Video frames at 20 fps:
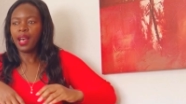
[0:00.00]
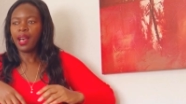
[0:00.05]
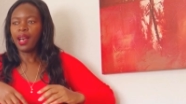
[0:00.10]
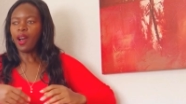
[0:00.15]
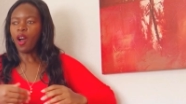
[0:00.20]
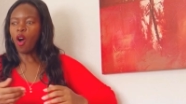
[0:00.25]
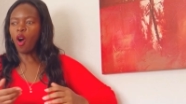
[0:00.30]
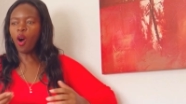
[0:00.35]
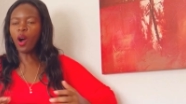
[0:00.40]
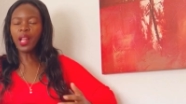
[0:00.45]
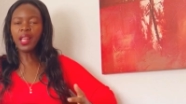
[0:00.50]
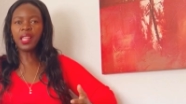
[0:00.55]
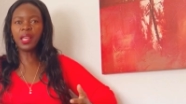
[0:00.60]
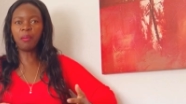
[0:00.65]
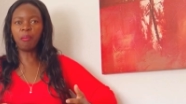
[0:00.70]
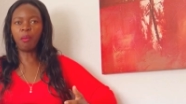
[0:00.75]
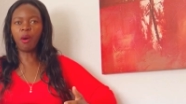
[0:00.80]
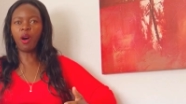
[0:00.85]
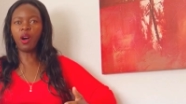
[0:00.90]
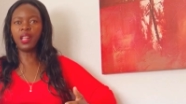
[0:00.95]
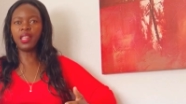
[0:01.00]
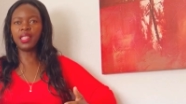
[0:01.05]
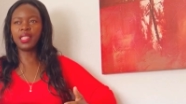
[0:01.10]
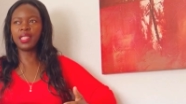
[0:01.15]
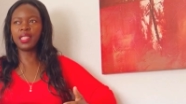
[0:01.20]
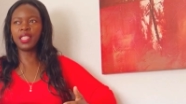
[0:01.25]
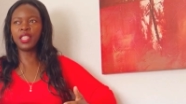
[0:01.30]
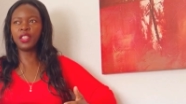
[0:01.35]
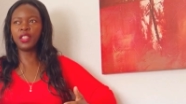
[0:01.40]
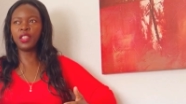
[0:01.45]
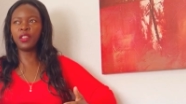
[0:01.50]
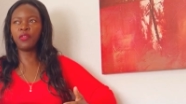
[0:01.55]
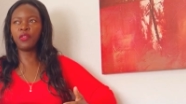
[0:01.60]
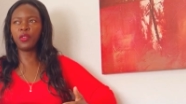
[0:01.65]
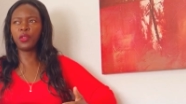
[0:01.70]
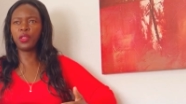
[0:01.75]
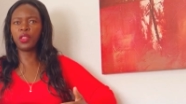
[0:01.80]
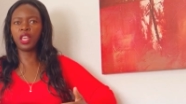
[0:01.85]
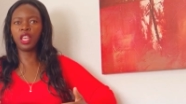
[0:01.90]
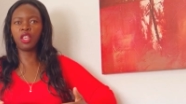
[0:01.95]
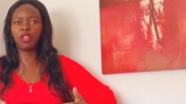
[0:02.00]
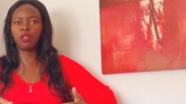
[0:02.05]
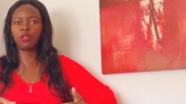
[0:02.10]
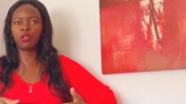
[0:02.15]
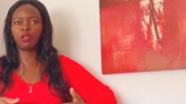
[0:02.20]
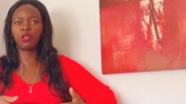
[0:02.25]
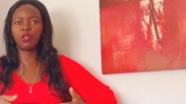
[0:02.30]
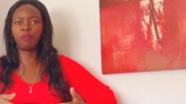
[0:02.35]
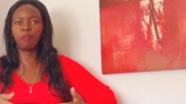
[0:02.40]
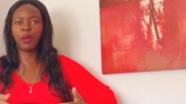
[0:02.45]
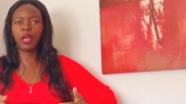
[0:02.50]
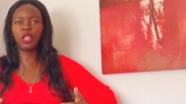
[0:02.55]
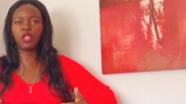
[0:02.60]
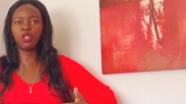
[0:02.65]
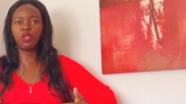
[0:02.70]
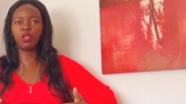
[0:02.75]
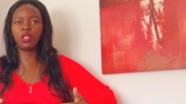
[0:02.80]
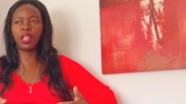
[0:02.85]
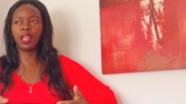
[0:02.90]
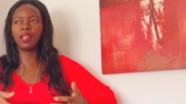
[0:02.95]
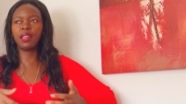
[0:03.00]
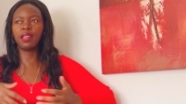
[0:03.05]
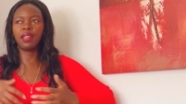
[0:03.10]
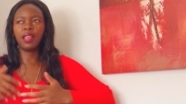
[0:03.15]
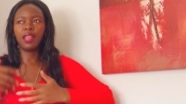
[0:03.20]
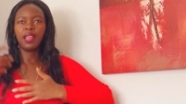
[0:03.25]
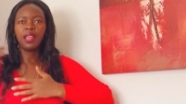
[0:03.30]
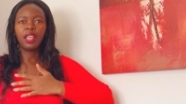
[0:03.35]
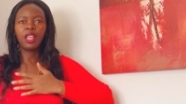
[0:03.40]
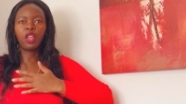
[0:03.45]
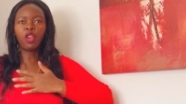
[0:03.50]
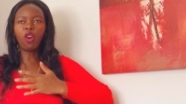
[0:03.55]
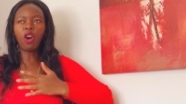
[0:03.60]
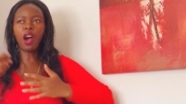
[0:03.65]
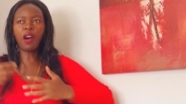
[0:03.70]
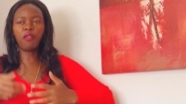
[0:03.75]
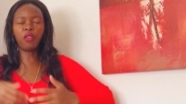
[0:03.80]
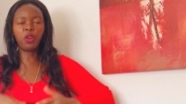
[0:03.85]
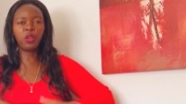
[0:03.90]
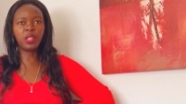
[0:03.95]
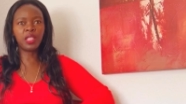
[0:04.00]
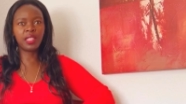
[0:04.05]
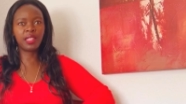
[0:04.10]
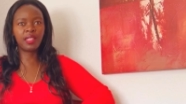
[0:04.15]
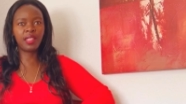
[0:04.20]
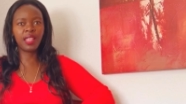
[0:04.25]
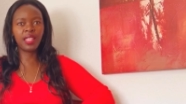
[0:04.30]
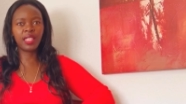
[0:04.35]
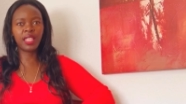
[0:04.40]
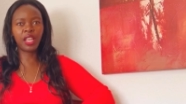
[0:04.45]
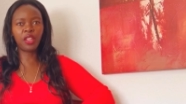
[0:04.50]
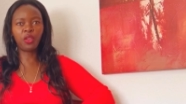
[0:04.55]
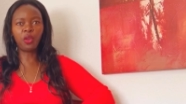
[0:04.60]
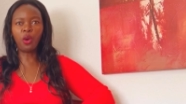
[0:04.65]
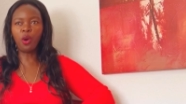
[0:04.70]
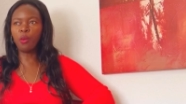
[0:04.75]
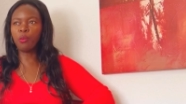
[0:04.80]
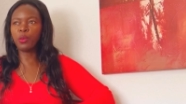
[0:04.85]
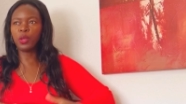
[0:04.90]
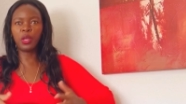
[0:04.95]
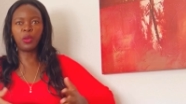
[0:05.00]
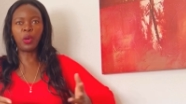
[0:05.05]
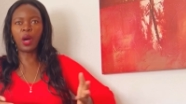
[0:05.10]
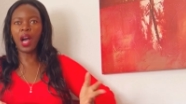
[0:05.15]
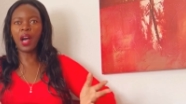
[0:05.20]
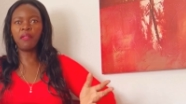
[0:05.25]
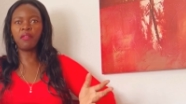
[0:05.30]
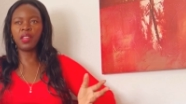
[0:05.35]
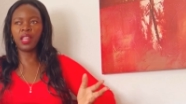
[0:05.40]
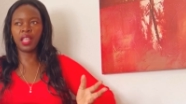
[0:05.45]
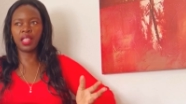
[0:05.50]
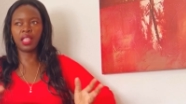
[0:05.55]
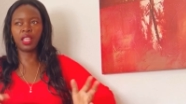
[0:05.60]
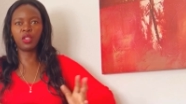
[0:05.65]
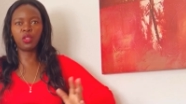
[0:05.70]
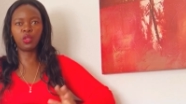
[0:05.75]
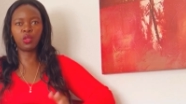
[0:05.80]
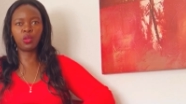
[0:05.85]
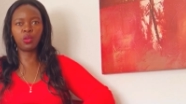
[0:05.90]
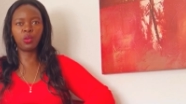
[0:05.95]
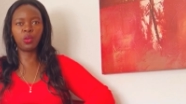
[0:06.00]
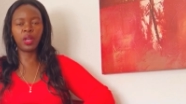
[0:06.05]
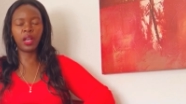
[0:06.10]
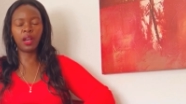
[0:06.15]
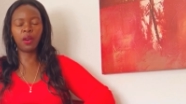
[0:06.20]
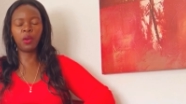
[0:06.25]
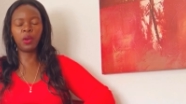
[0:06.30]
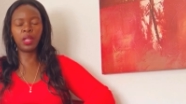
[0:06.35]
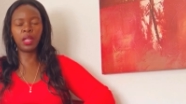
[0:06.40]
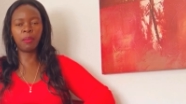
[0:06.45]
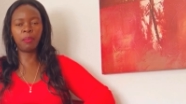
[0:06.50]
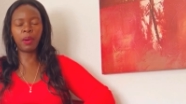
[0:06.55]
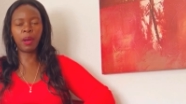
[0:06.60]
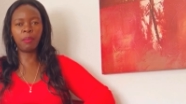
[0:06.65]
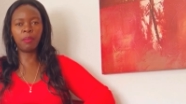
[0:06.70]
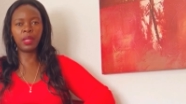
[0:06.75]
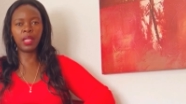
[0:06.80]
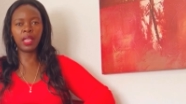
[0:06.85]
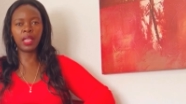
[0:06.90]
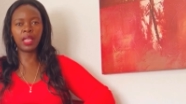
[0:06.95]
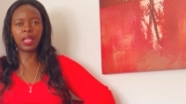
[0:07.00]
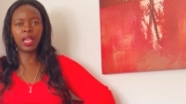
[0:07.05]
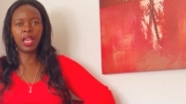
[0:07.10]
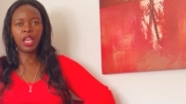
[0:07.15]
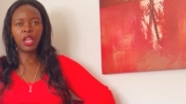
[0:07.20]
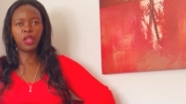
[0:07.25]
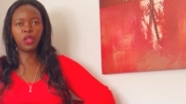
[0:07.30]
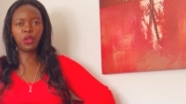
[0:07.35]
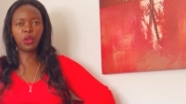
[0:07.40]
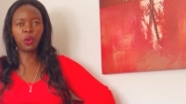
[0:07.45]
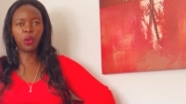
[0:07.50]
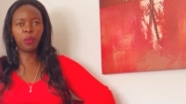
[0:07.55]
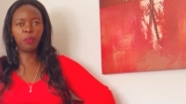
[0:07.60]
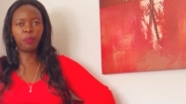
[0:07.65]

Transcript: holy moly, if you think you're so special, then go have all these things at your home. You have nothing to do on a public, you know,